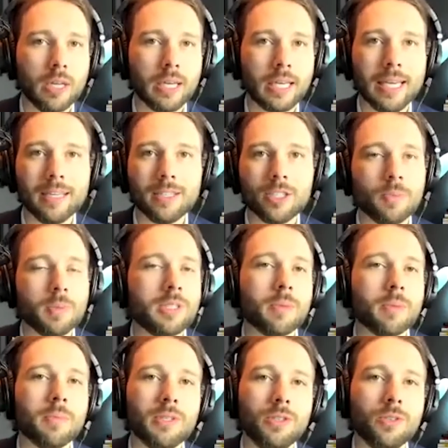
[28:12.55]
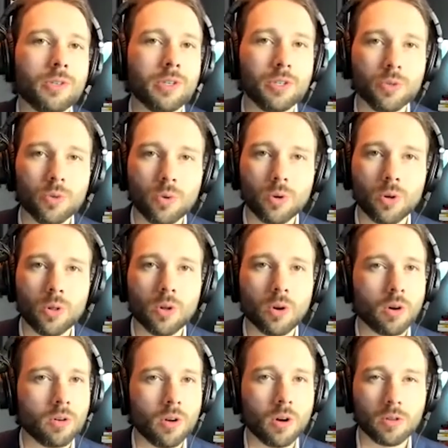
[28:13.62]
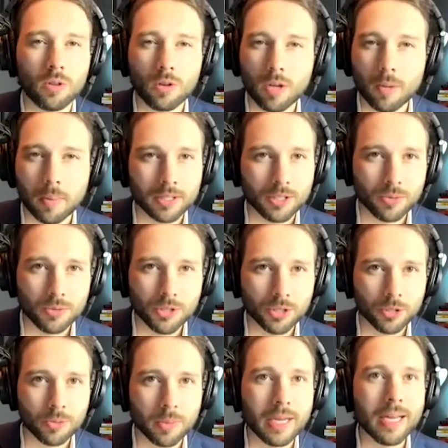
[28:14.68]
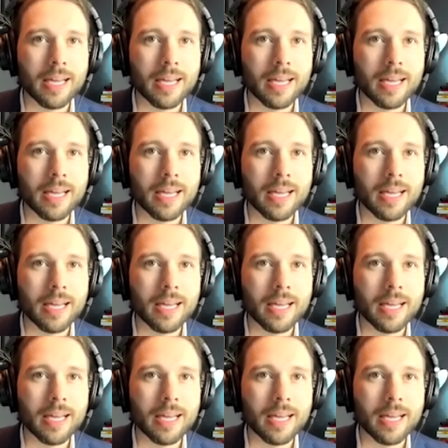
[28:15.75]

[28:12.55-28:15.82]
It can't just be something you can Google or look up on YouTube.